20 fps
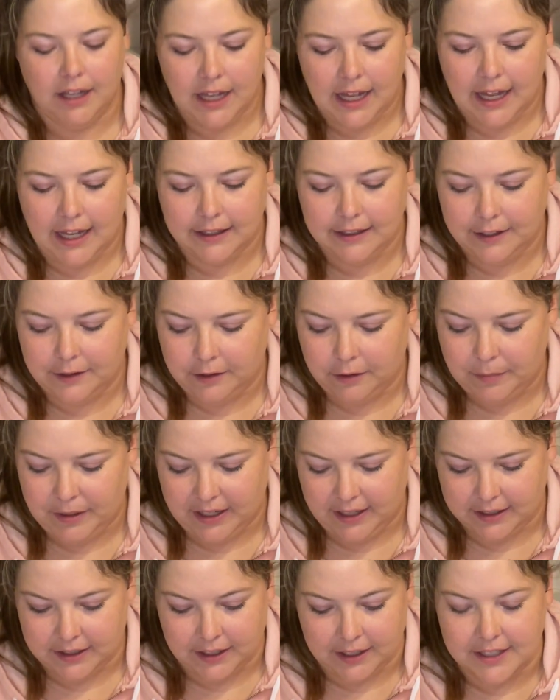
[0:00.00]
a little
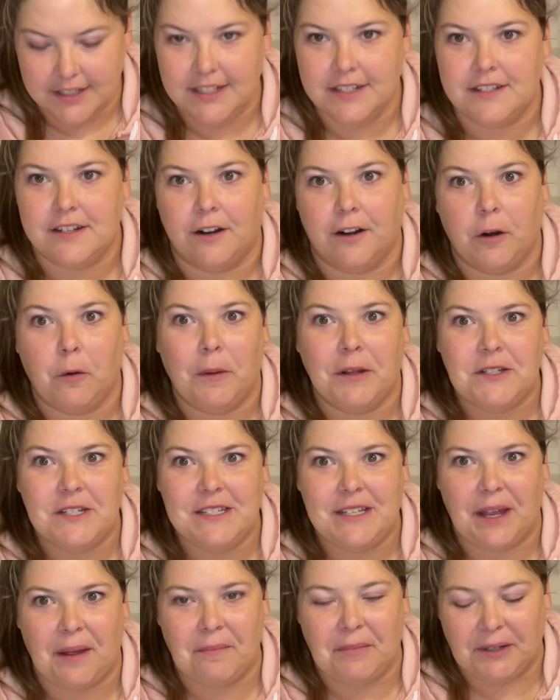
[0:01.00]
bonkers and started a bunch of
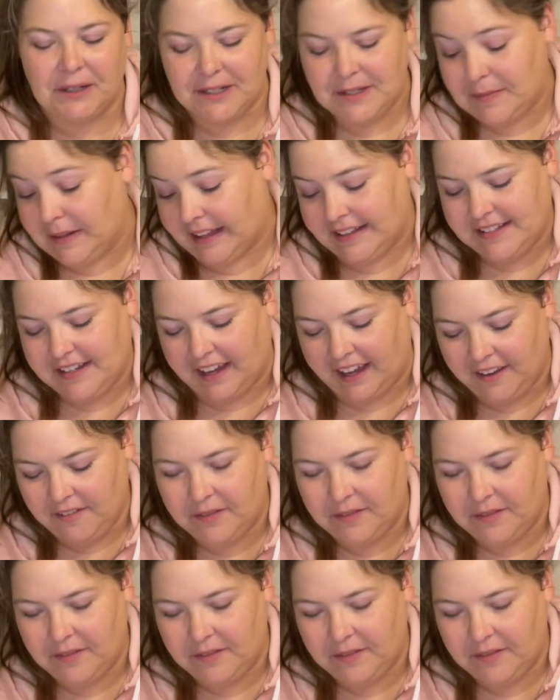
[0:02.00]
samplers, but that's okay.